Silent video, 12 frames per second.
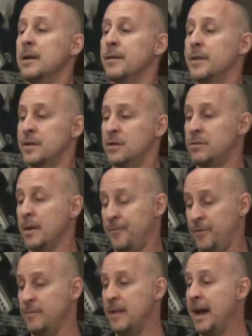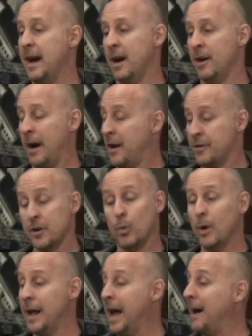the script from there, I don't know
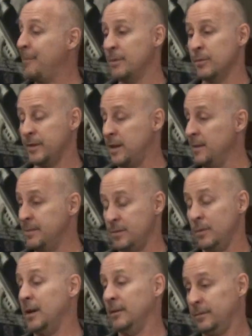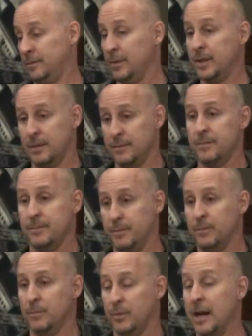what happened with Gibson. Well,
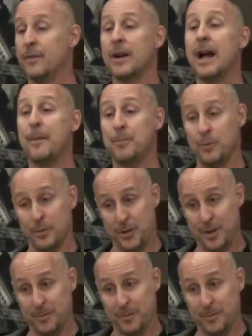whatever happened with